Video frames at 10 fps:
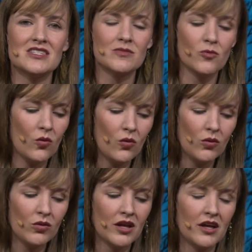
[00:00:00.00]
a
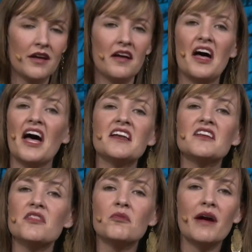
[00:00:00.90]
small,
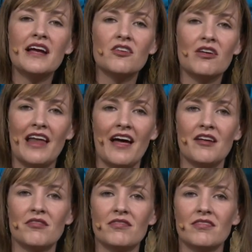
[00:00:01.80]
under-the-radar
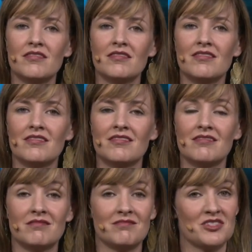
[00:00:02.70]
life.
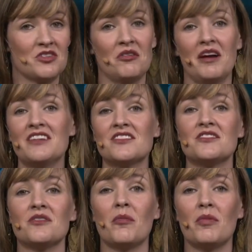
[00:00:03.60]
It's
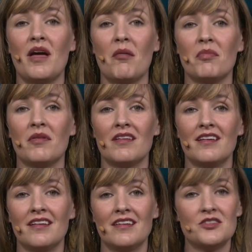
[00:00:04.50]
courageous to open up,
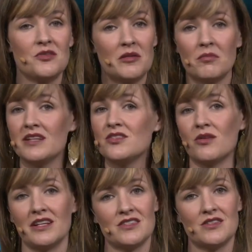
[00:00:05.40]
to admit
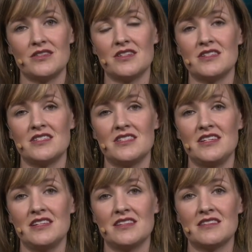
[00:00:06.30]
your
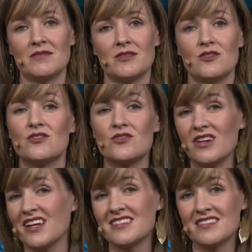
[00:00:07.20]
uncertainties, to
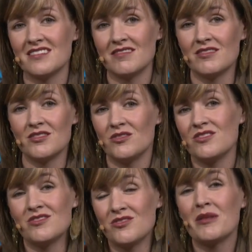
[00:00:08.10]
stress,
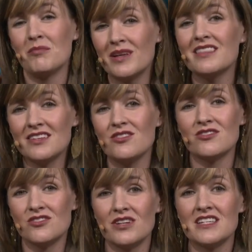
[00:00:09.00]
to admit that
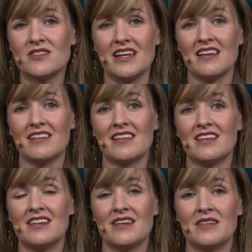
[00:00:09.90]
you're stressing,
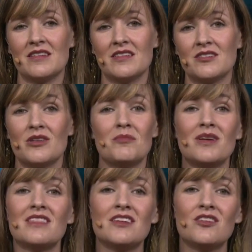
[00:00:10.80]
to
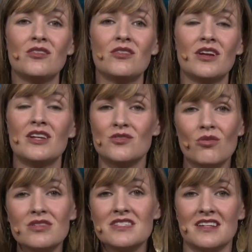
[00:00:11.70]
admit that you're
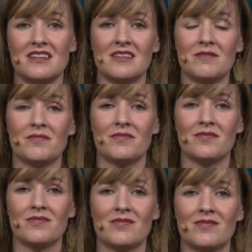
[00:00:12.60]
exhausted,
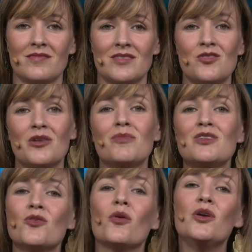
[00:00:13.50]
to
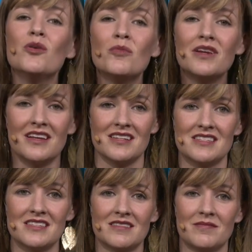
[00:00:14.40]
admit your
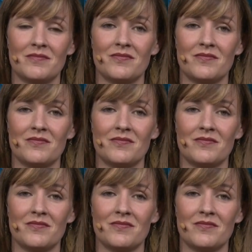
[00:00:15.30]
humanness.